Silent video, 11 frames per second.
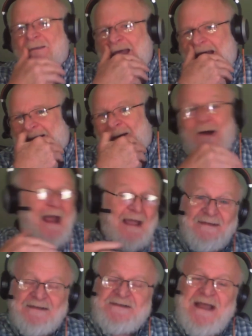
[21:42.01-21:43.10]
that are
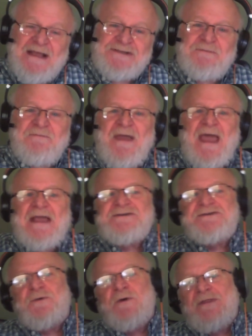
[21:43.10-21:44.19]
attestation
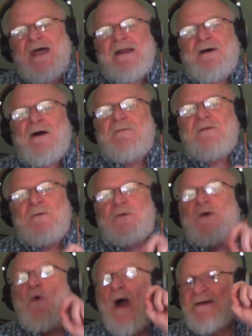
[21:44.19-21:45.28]
based or that
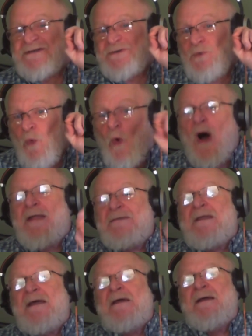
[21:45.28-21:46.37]
require just one